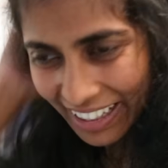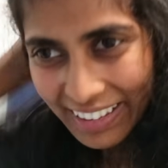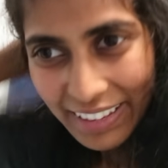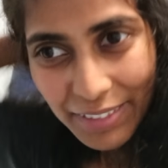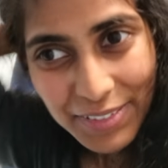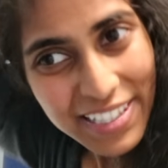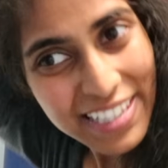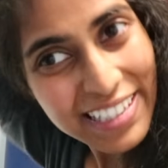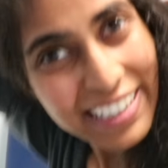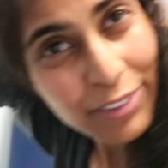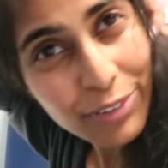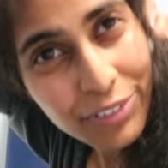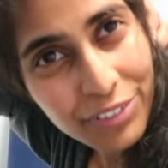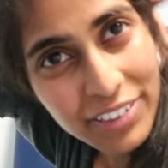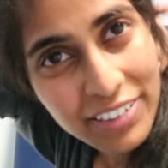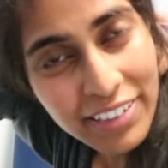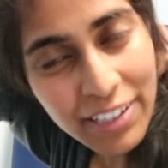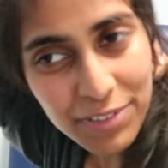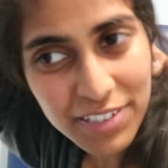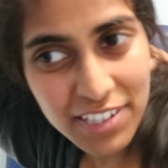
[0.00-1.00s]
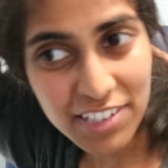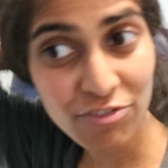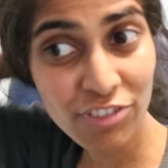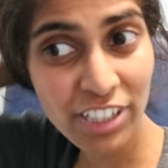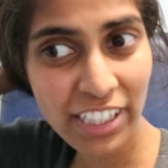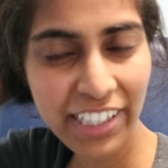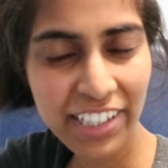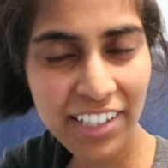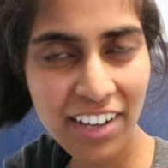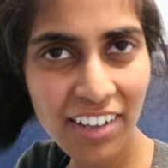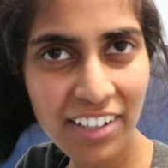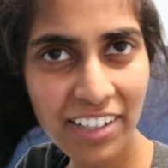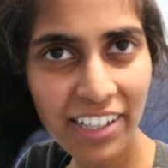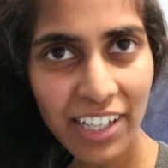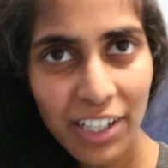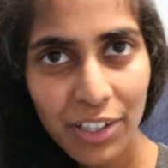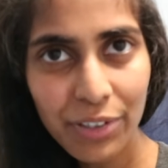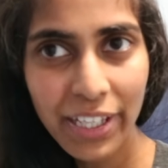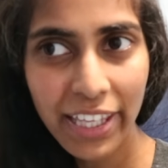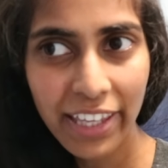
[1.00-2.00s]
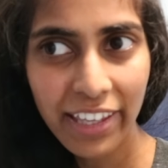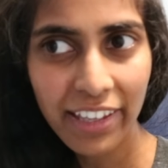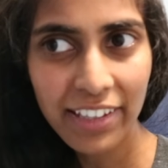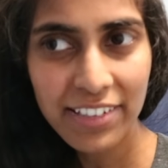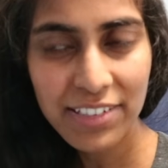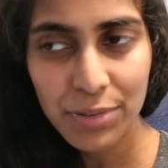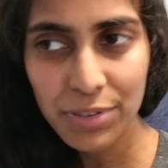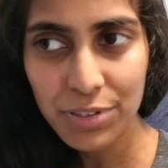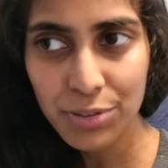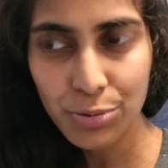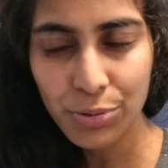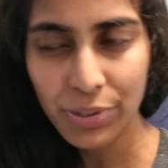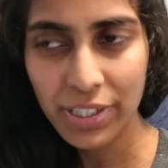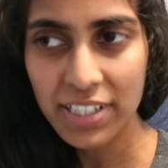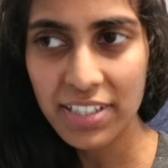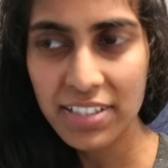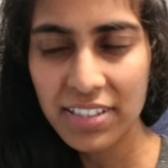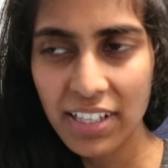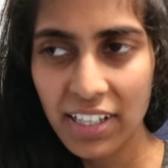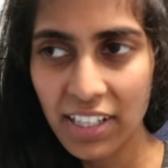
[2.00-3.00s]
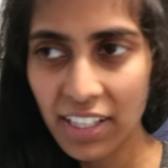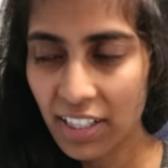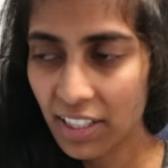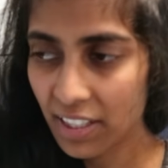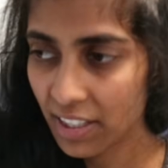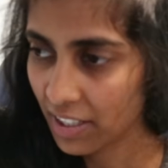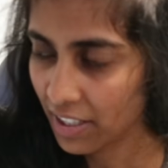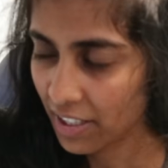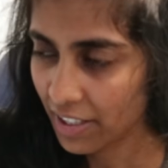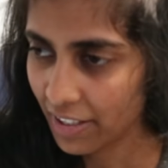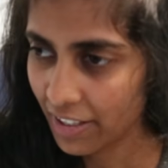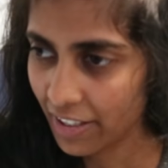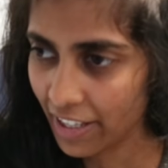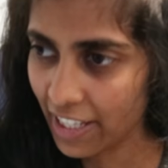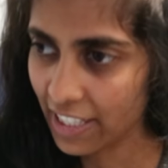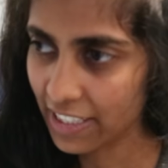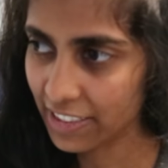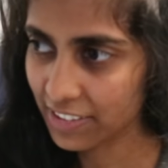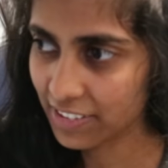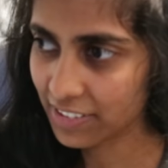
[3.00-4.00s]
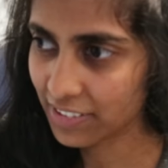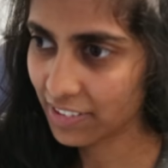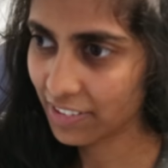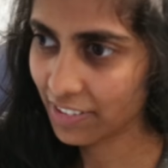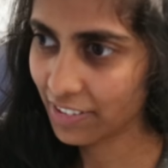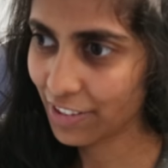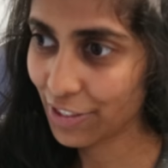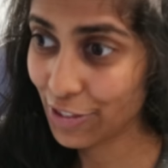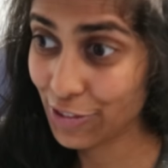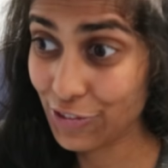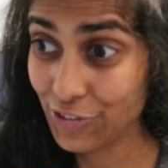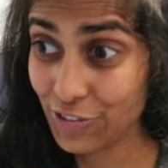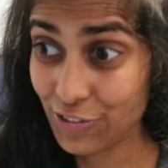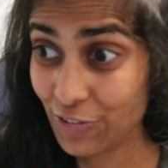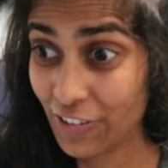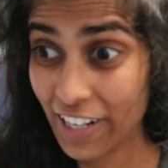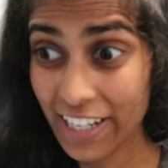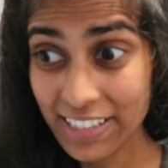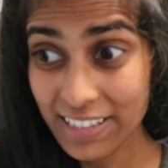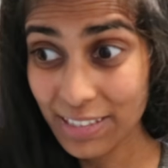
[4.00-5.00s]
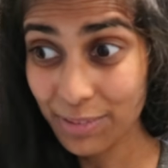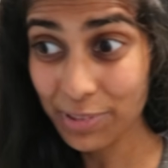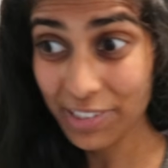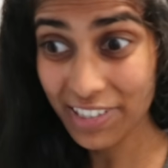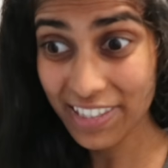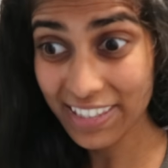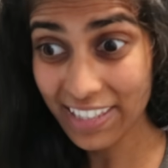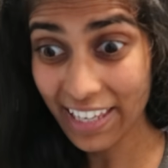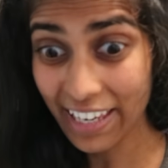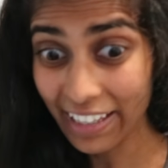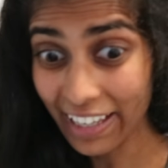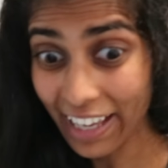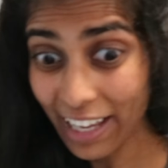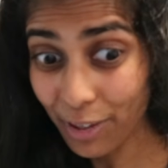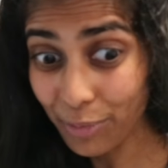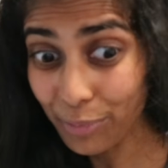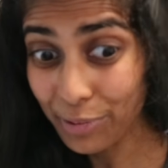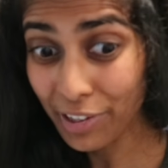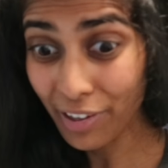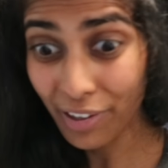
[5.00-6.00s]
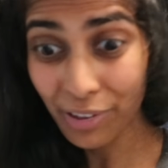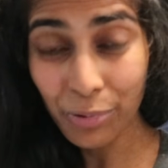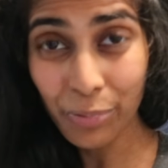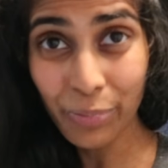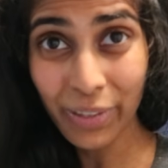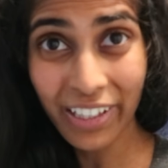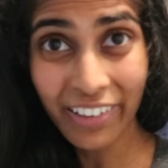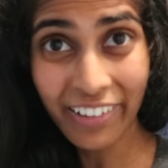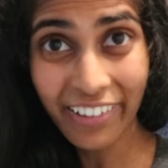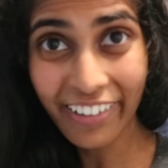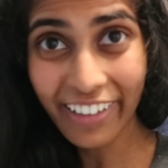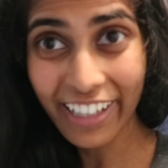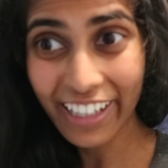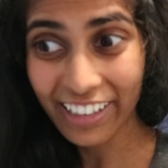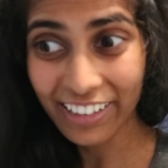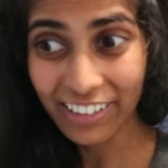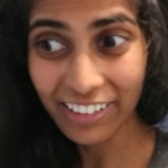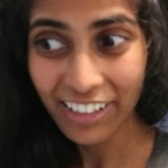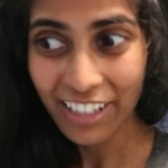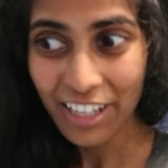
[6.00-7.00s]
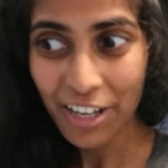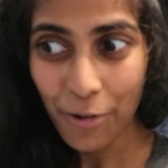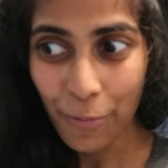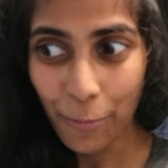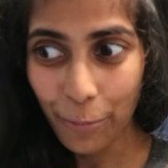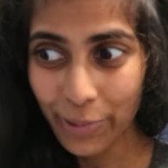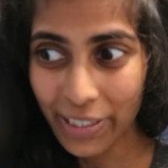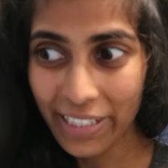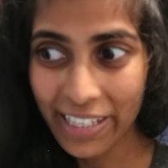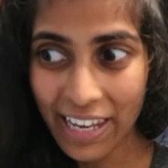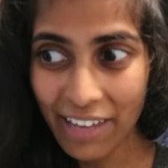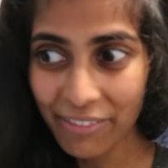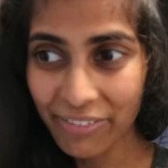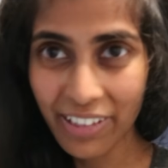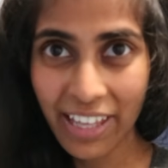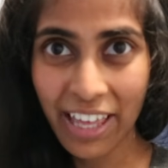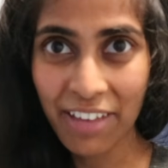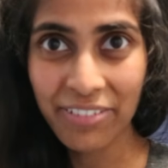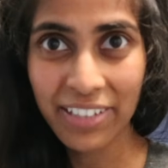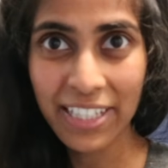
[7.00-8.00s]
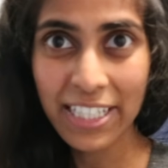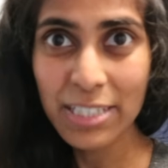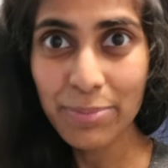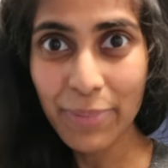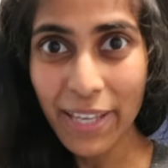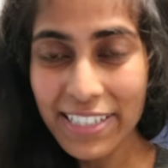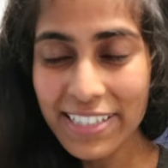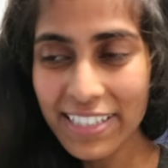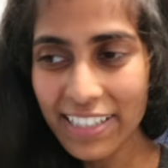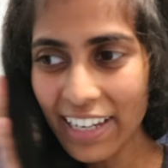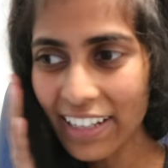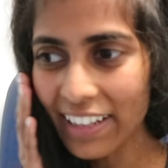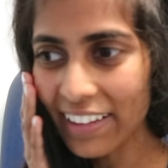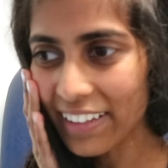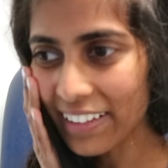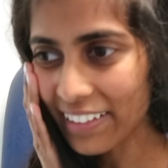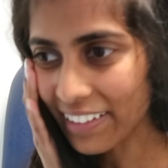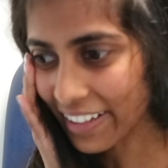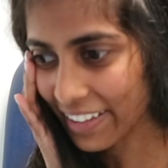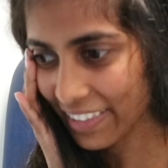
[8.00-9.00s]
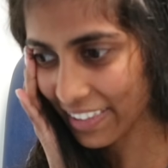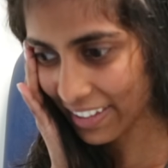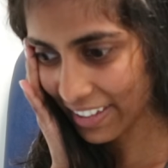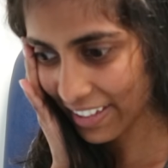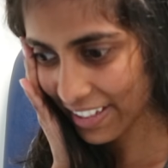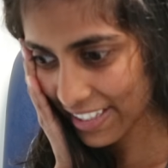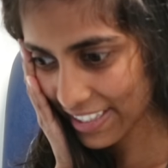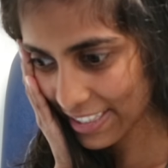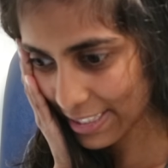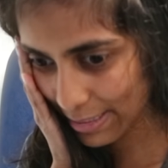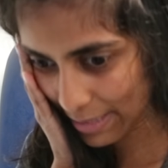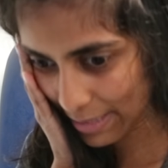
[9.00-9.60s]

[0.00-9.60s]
there's this really young girl here, so I was talking to her, and it's just crazy. We're just saying how young we are and we never ever expected anything like this.